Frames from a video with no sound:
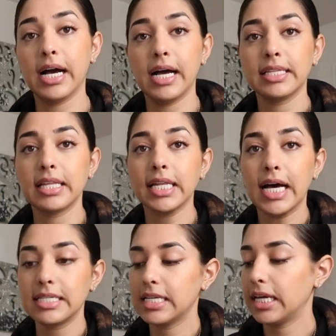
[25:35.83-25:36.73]
And then the
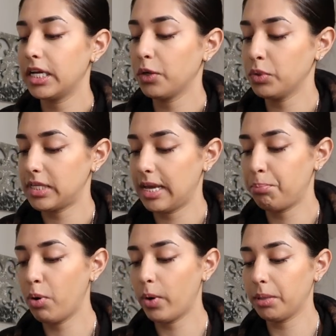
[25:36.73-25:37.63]
last thing in here was a
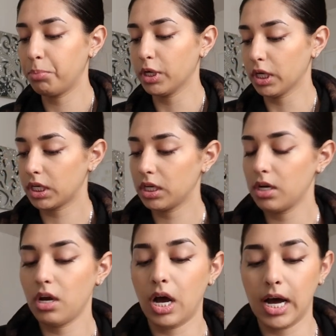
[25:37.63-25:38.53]
point perk.
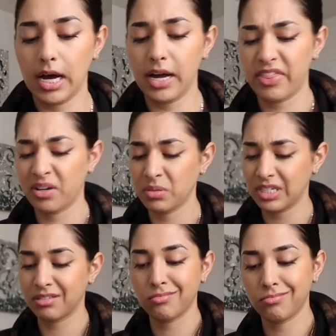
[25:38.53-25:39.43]
Uh, I think it was
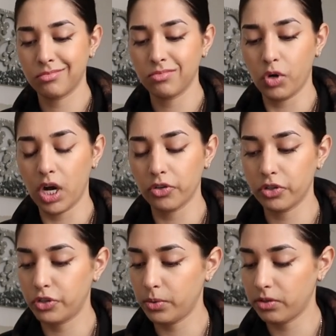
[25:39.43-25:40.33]
like one
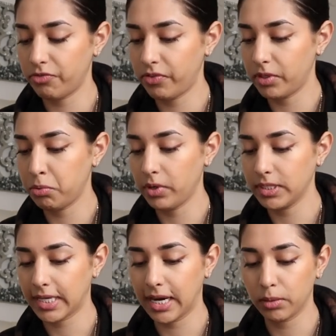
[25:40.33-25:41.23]
hundred, two hundred fifty
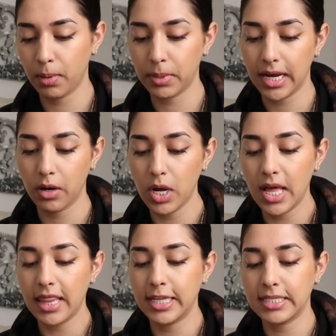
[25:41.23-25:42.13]
points, I can't remember now.
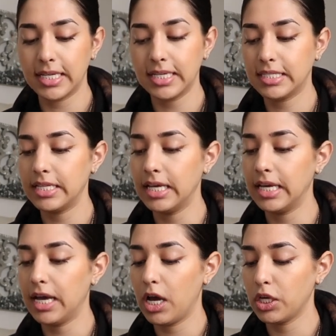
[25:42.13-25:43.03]
This is
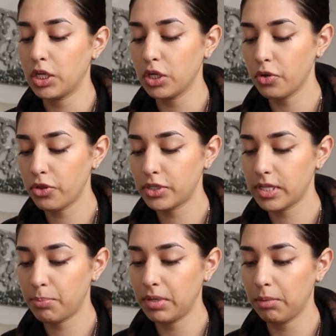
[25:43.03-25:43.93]
the Youth to
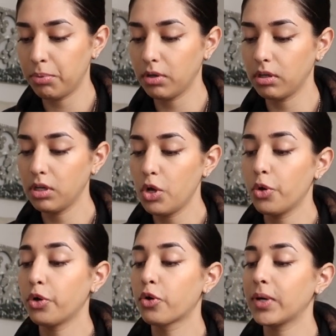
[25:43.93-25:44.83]
the People
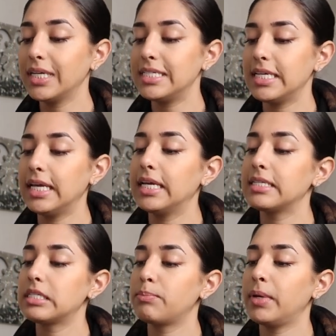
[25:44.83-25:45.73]
Green Tea
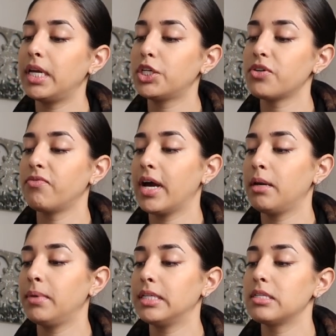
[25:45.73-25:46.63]
Spinach
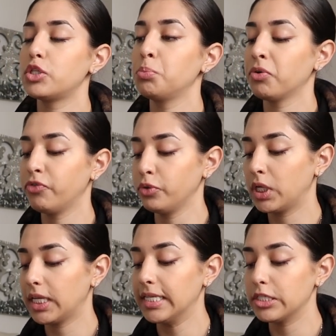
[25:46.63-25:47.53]
Vitamins Superfood
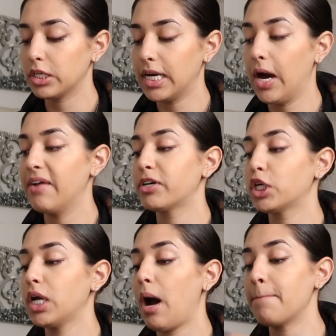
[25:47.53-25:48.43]
Cleanser. Now, I'd
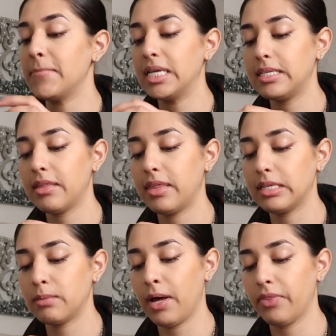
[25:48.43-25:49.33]
heard amazing
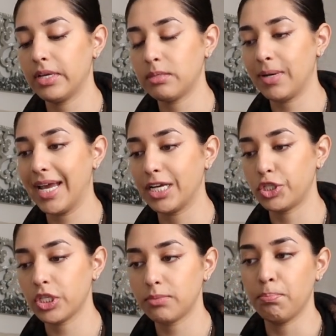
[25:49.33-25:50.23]
things about this, but I had
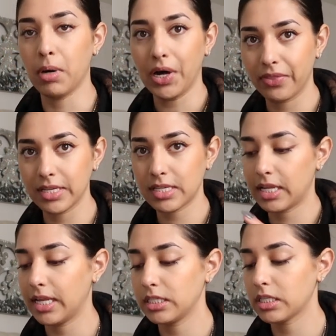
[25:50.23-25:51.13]
just bought this
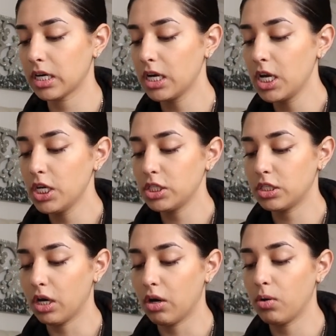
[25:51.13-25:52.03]
cleanser,
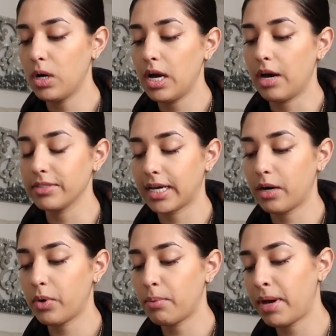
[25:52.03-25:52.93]
so I was like, I
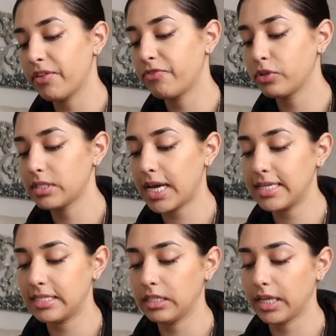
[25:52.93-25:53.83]
don't want to buy the full
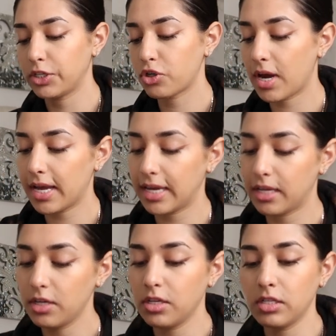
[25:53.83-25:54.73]
size until I try
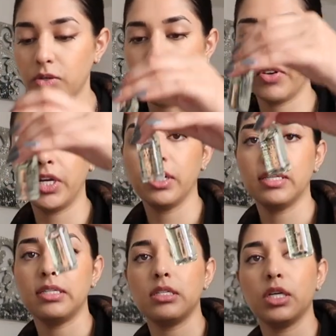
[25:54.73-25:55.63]
it. So I figured
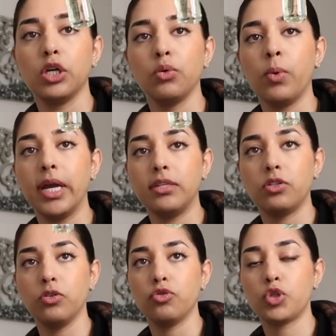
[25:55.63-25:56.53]
this is a good way
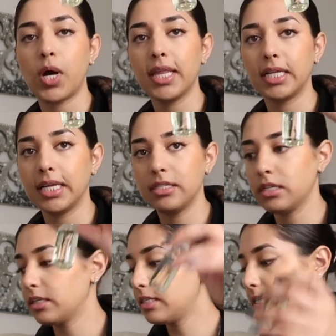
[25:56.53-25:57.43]
to try the
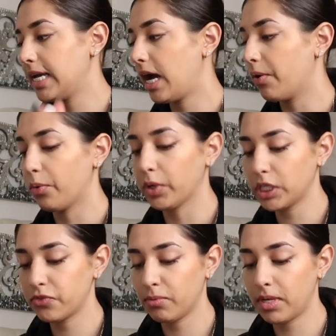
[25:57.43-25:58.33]
cleanser to see how it
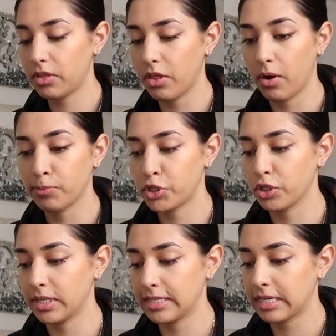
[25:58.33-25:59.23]
works for me, though I'm
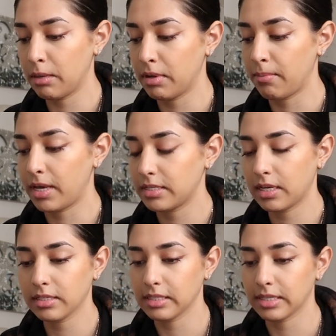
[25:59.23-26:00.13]
sure that it's going to be amazing
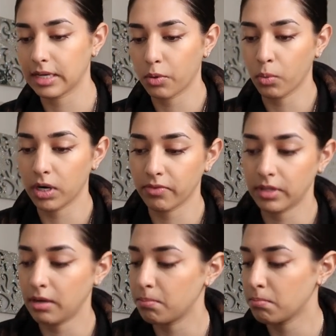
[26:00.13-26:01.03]
because it's like one of
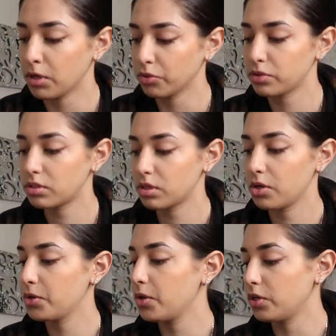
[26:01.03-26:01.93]
the most
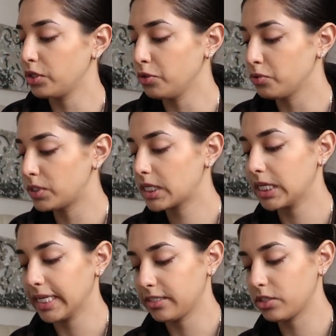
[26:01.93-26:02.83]
used
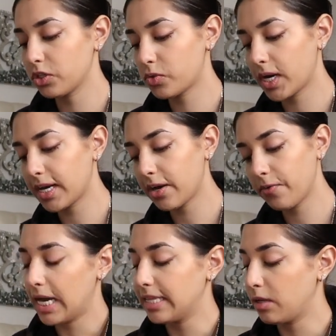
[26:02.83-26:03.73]
cleansers right
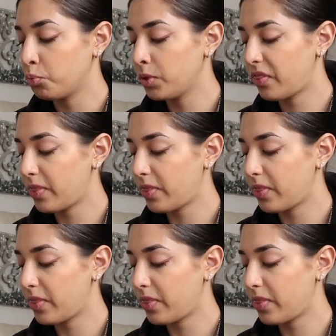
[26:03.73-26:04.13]
now. And then with